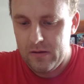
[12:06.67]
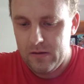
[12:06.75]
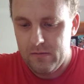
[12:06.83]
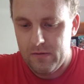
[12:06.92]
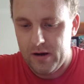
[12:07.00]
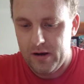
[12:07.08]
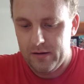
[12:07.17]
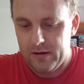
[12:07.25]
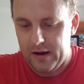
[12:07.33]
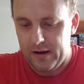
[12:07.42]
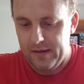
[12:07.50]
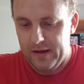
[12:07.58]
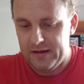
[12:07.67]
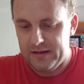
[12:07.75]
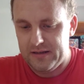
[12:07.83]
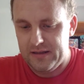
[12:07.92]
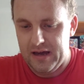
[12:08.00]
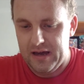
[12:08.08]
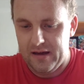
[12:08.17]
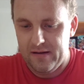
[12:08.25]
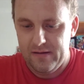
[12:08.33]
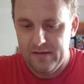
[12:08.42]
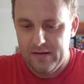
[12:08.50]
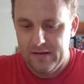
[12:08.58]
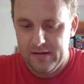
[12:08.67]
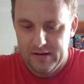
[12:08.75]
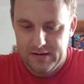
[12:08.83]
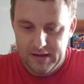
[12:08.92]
Right, okay, that's that. Is